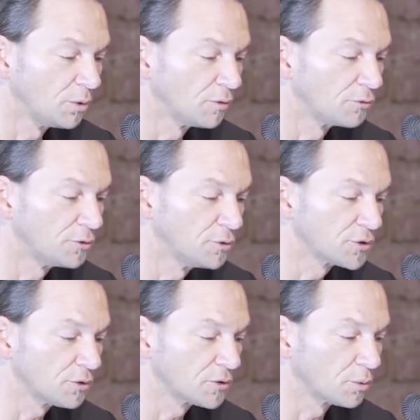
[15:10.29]
We have a few
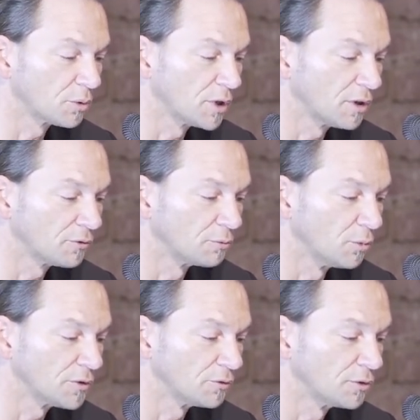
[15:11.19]
sorts where we have
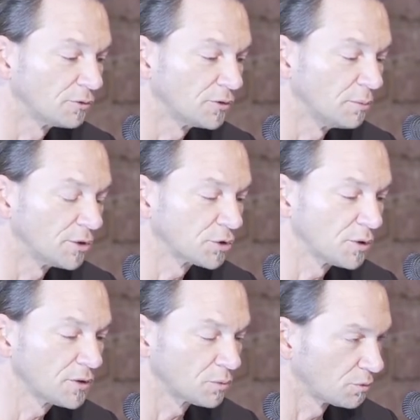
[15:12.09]
more than 50
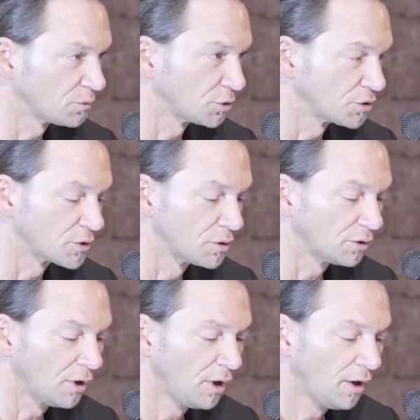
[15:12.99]
measurements, which is
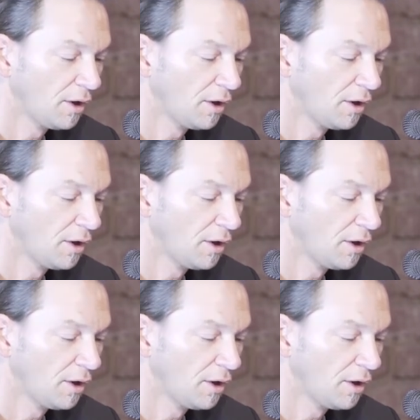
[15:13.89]
good,